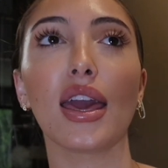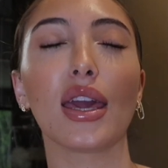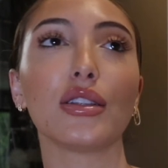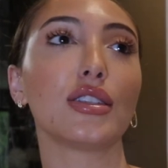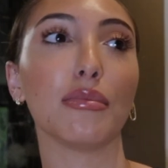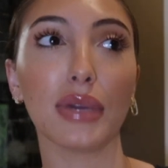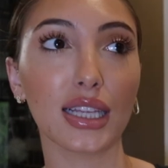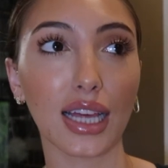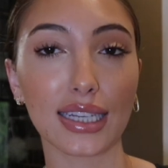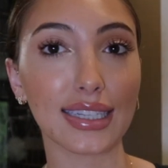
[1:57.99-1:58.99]
it to
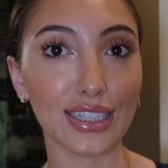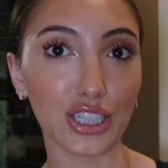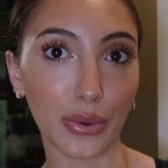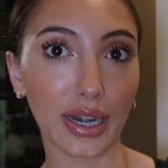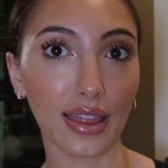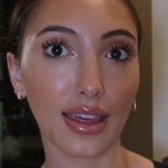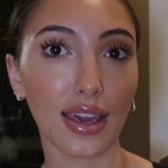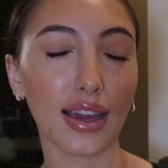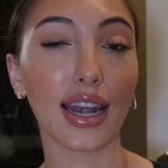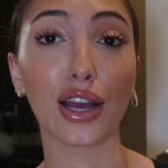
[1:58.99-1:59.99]
me like didn't do
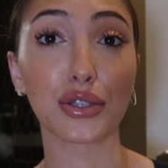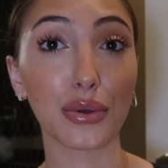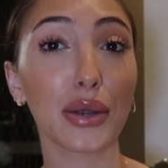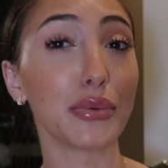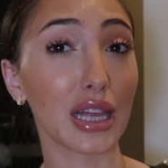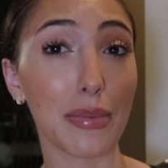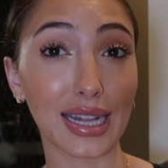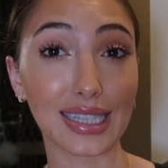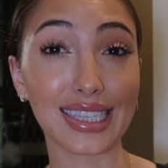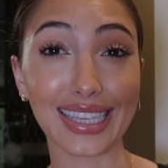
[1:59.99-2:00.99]
anything, and I also had really
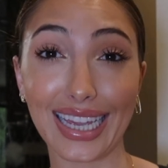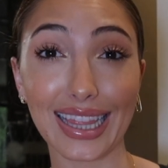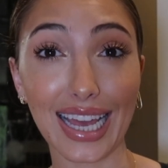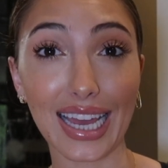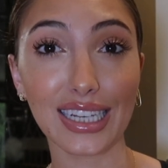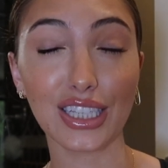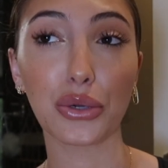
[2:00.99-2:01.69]
bad skin then,